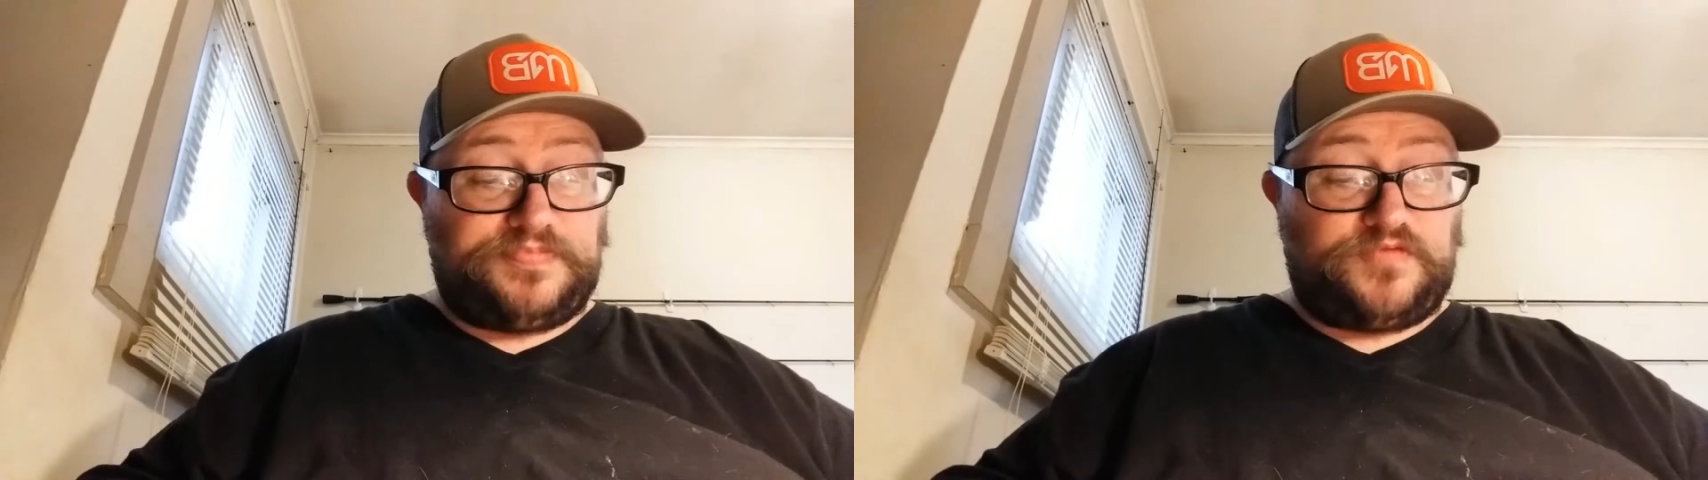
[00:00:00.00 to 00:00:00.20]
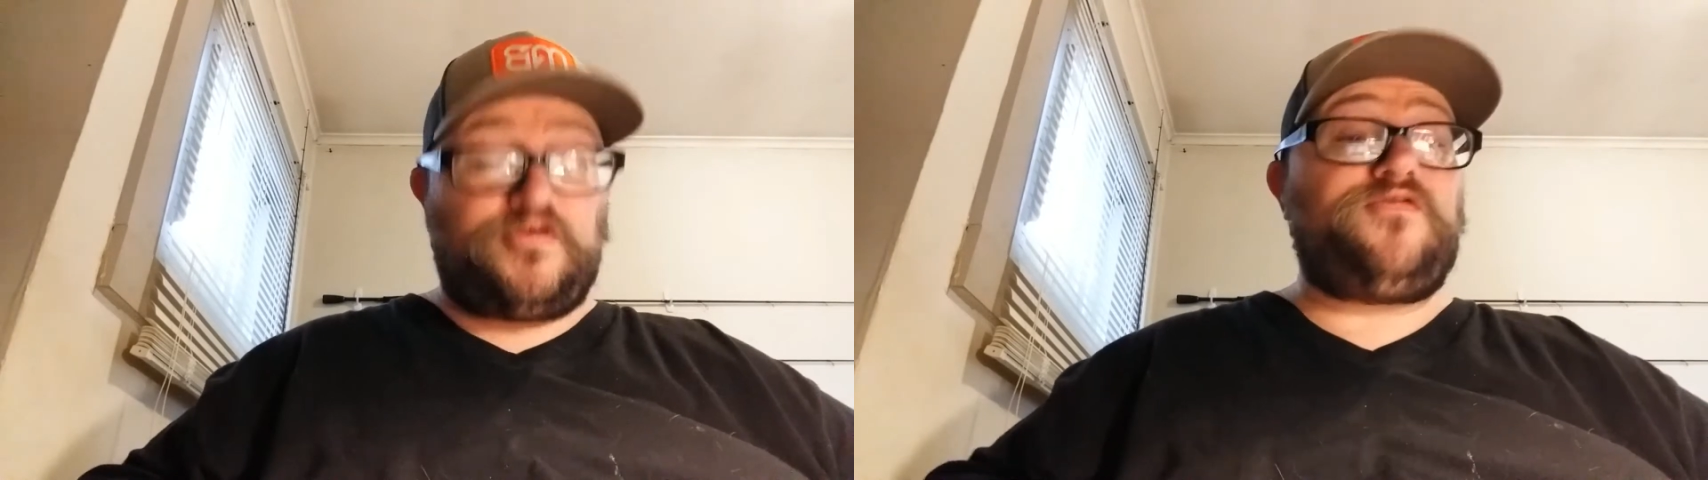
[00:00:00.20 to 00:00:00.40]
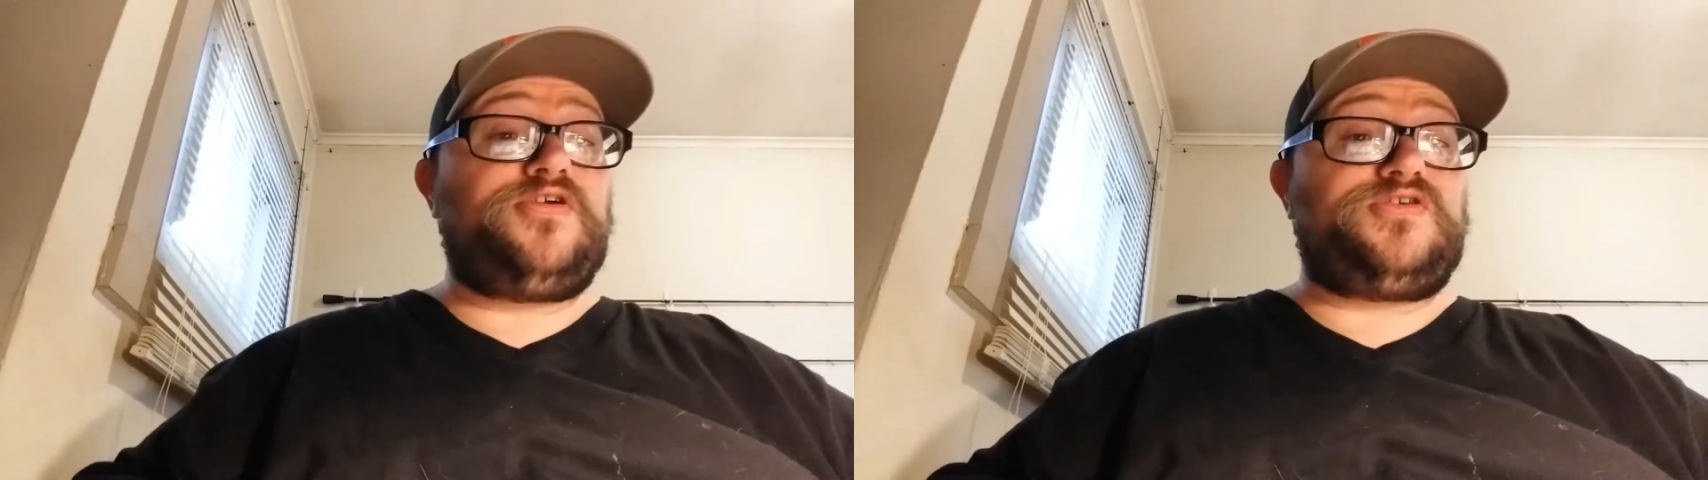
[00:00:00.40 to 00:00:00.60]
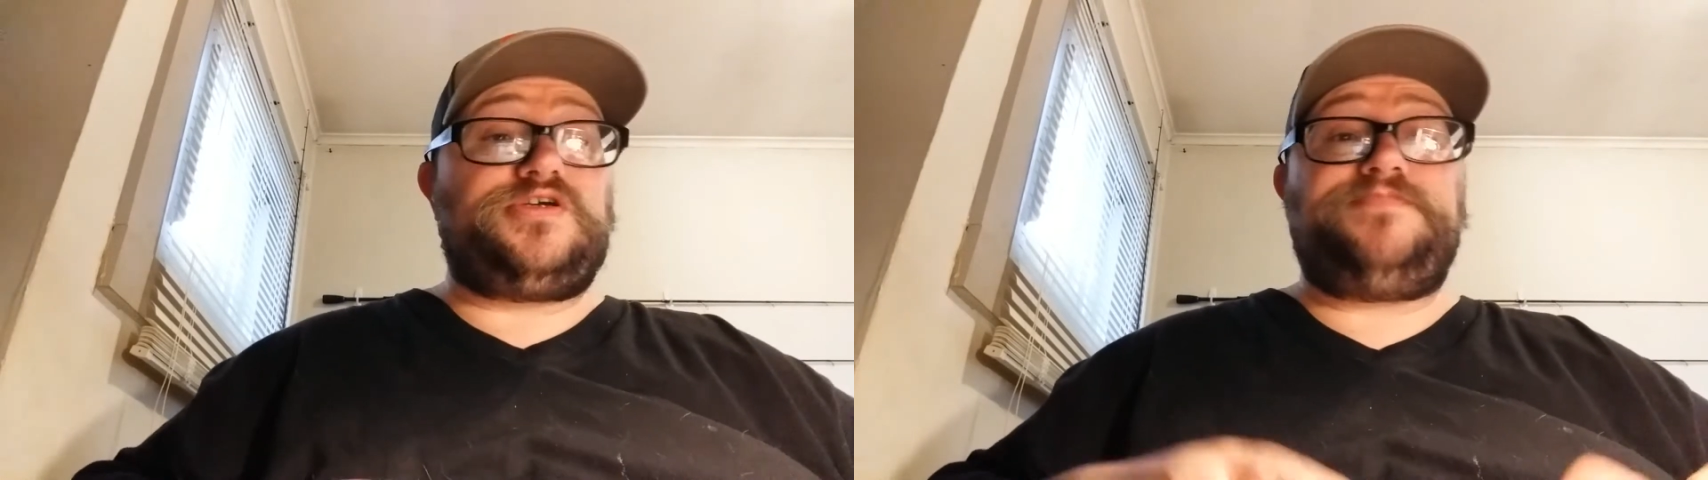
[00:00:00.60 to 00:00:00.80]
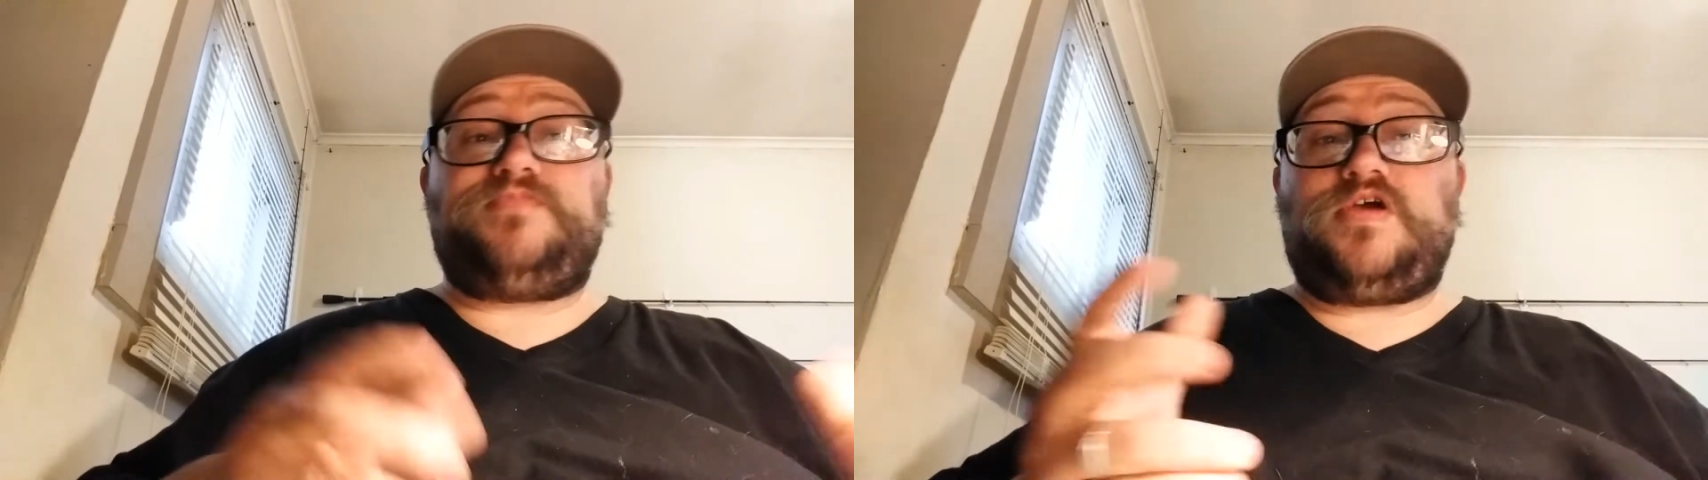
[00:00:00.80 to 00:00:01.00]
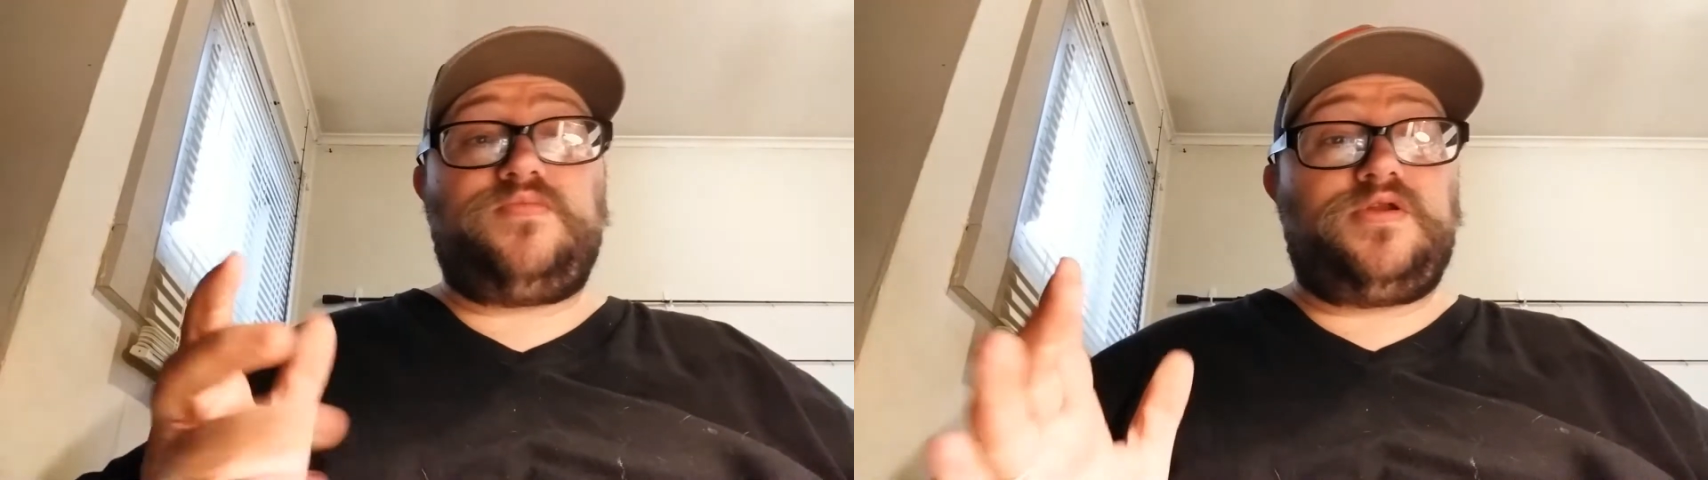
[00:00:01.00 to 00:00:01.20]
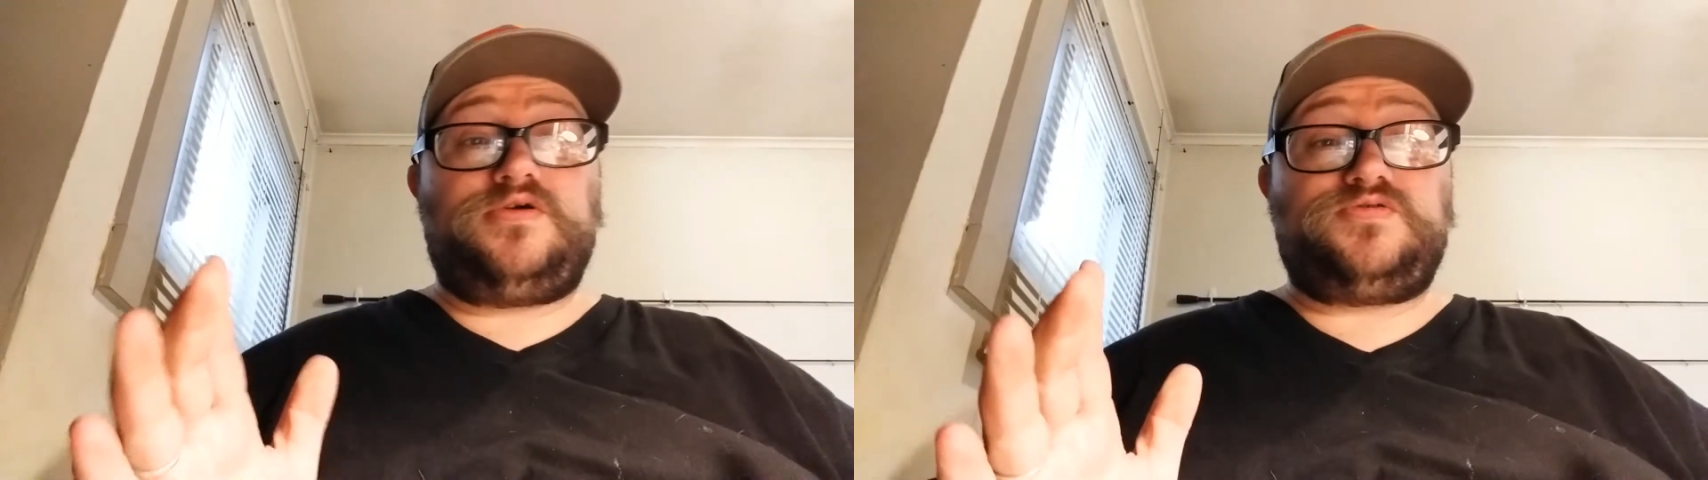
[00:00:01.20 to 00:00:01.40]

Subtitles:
River to Sea. Everybody knows